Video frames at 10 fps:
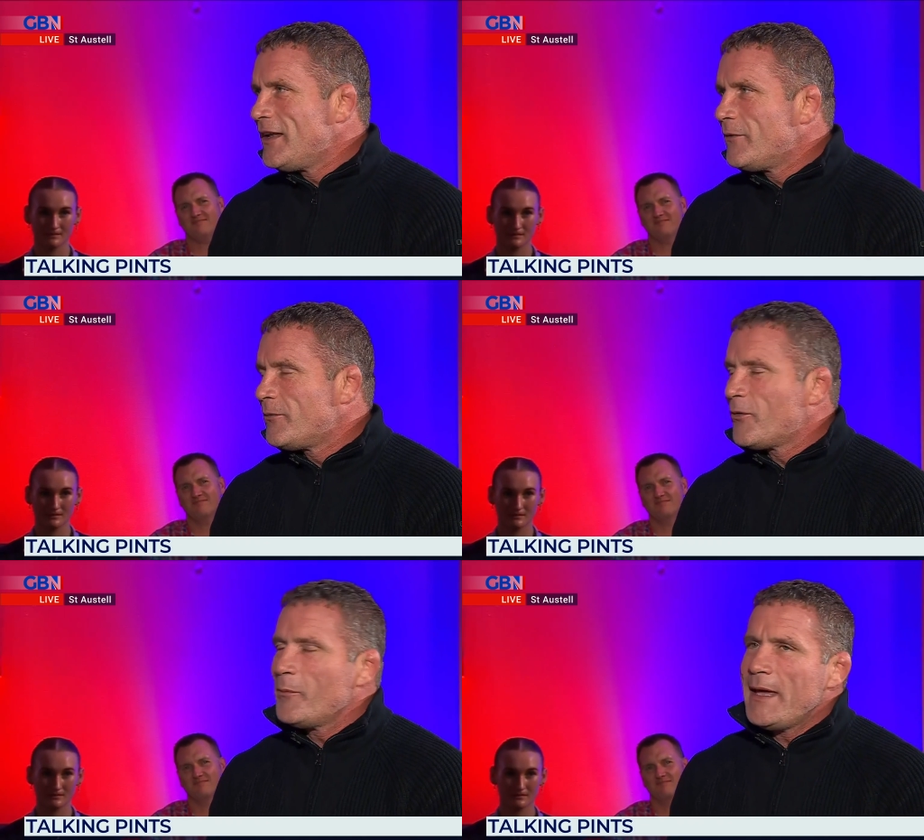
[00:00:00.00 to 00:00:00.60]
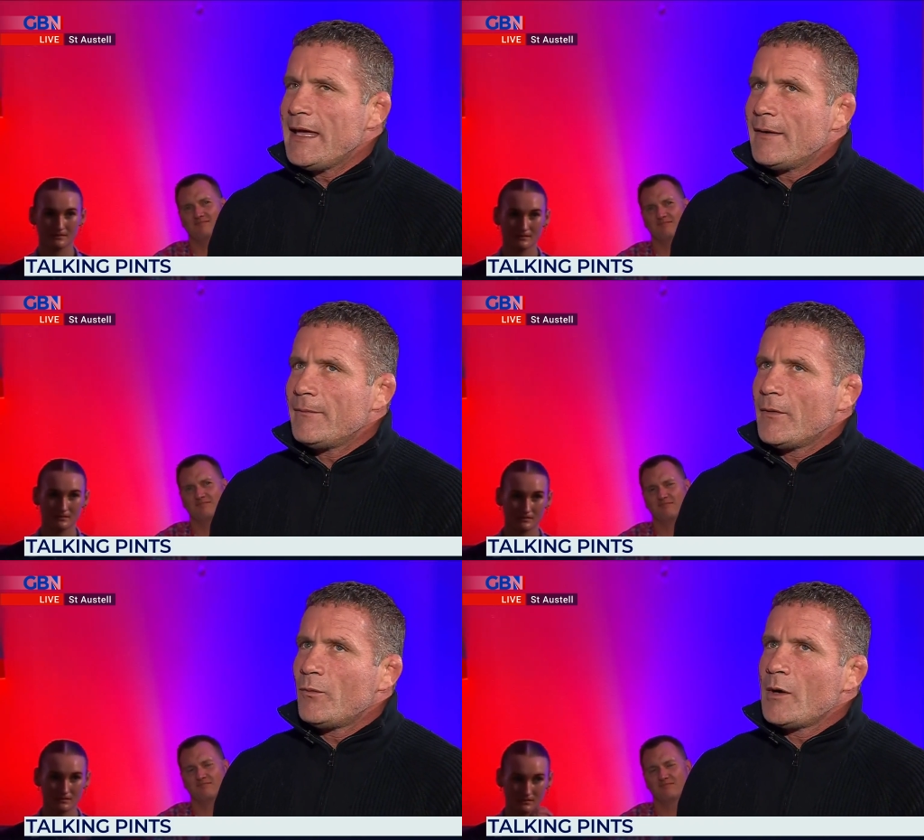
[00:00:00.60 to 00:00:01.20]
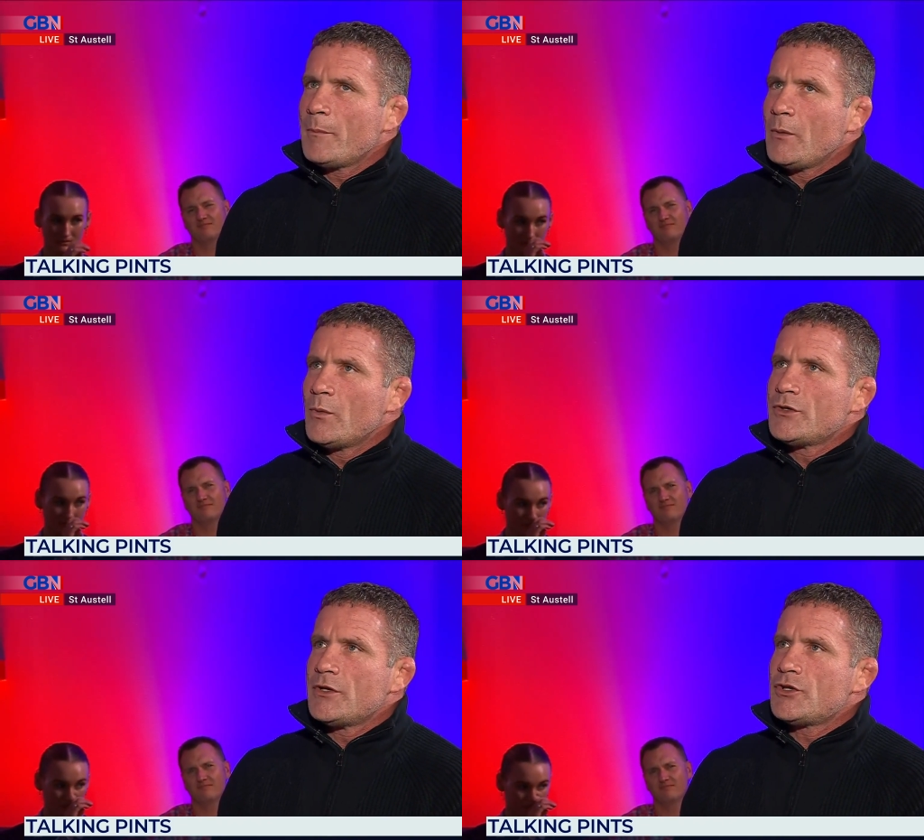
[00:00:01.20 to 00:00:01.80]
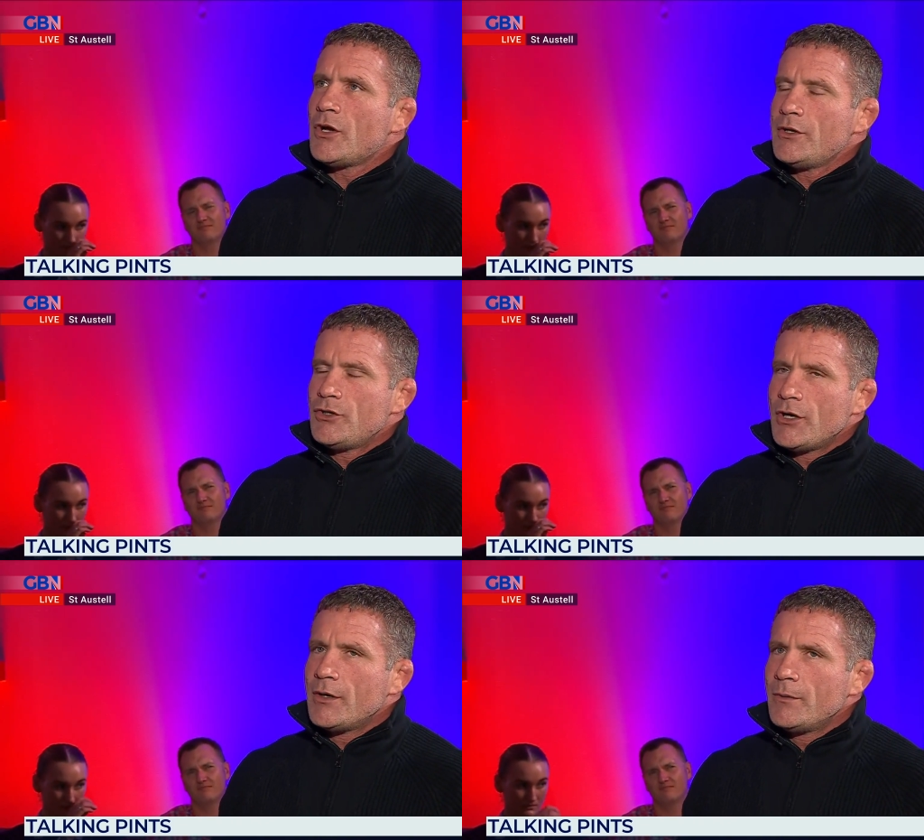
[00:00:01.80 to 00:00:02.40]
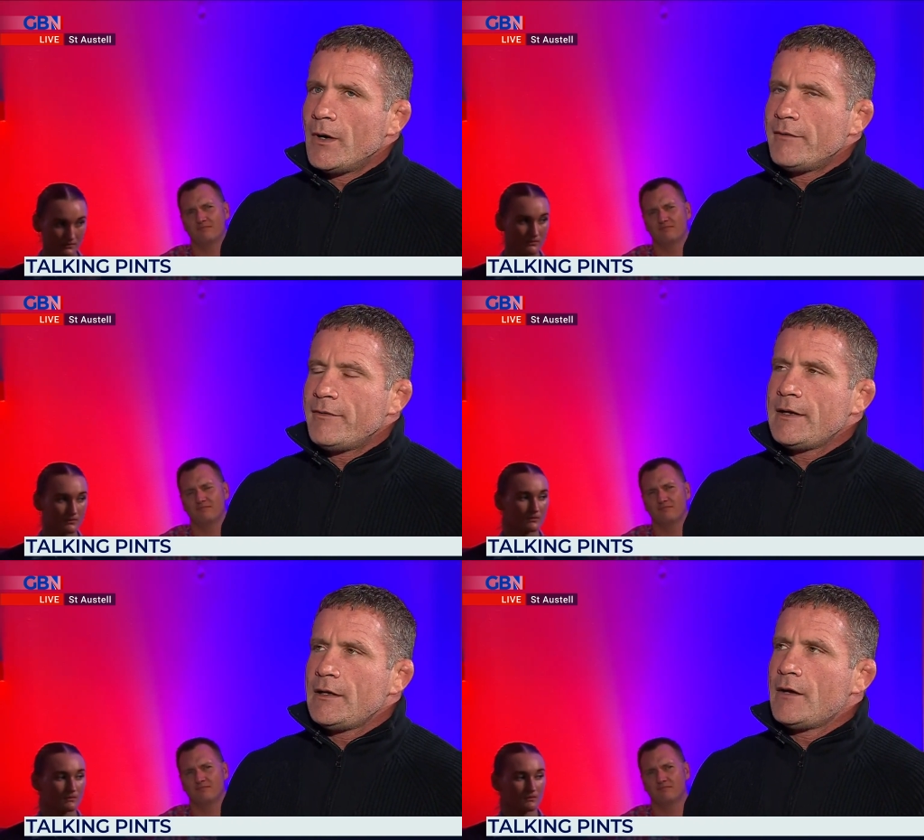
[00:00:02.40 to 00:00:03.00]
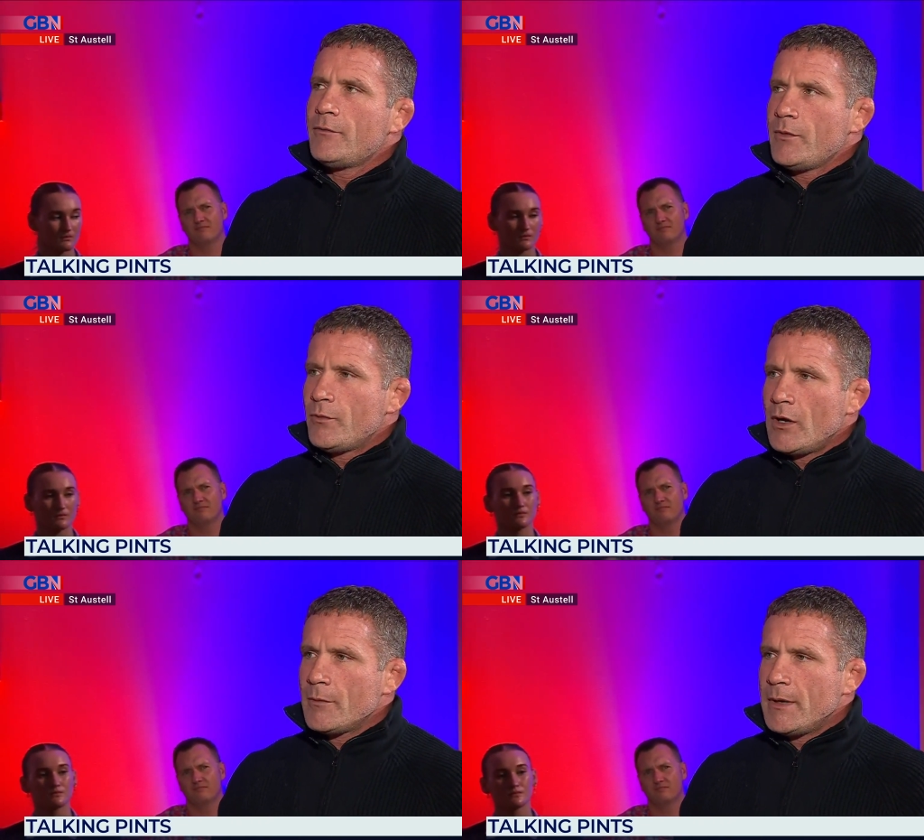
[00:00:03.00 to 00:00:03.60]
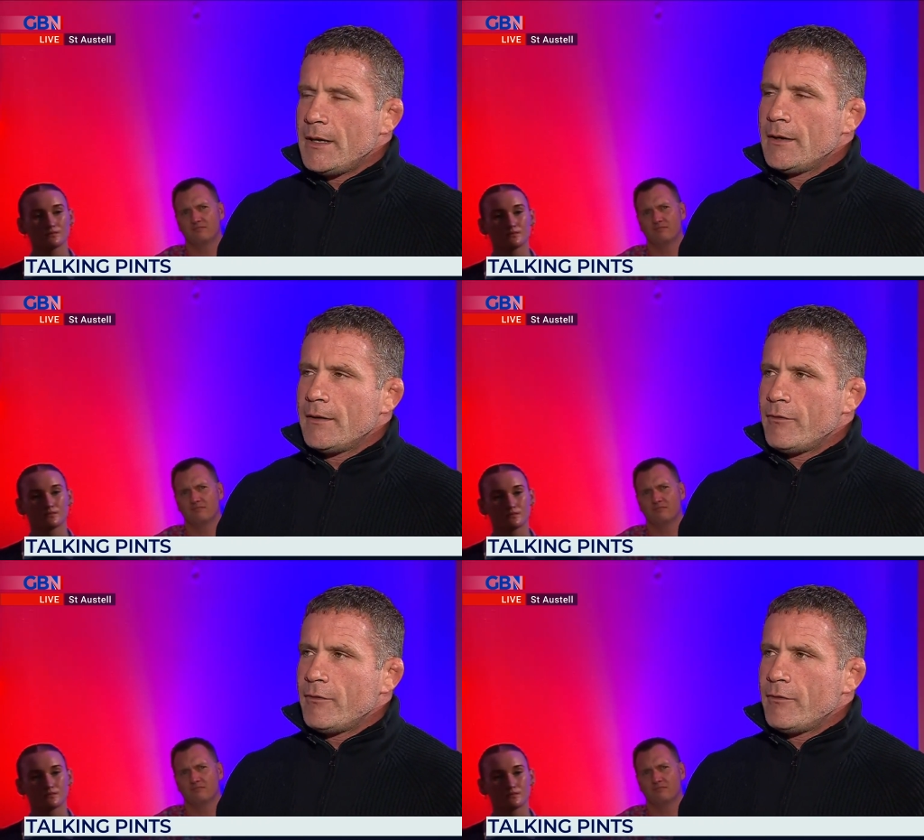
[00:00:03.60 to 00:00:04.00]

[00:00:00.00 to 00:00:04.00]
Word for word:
Speaker 1: love. For me, the rugby was a sideshow. I fell in love with rugby.